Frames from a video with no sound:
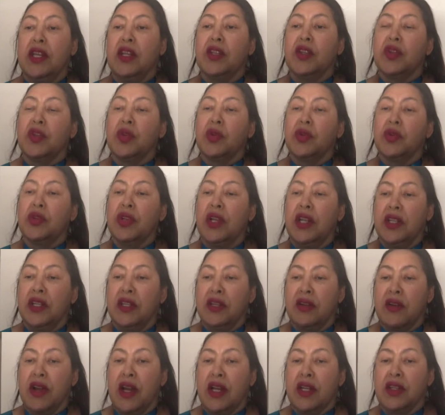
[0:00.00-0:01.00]
and social
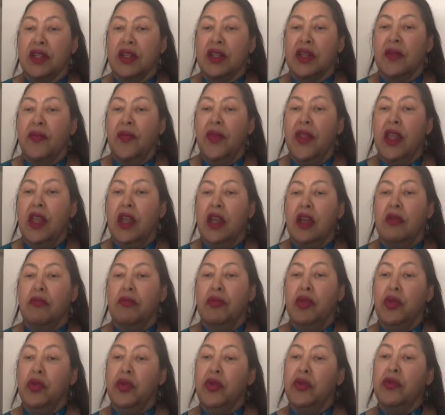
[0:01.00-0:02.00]
interaction,
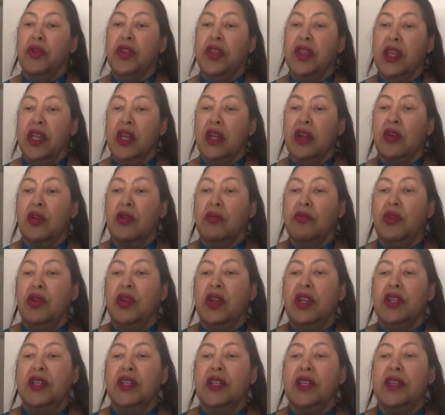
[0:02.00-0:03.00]
both within
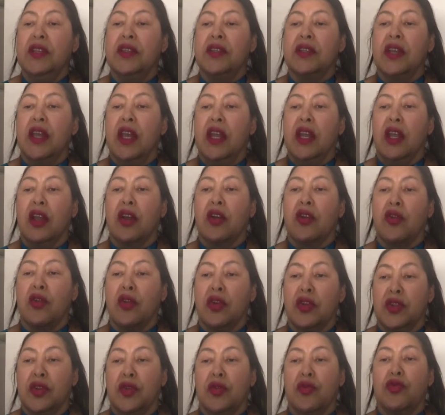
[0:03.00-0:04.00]
communities and
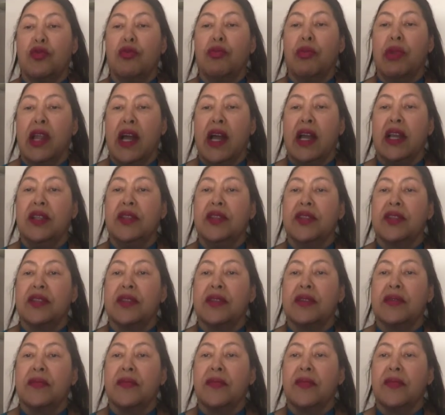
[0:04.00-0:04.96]
across group lines.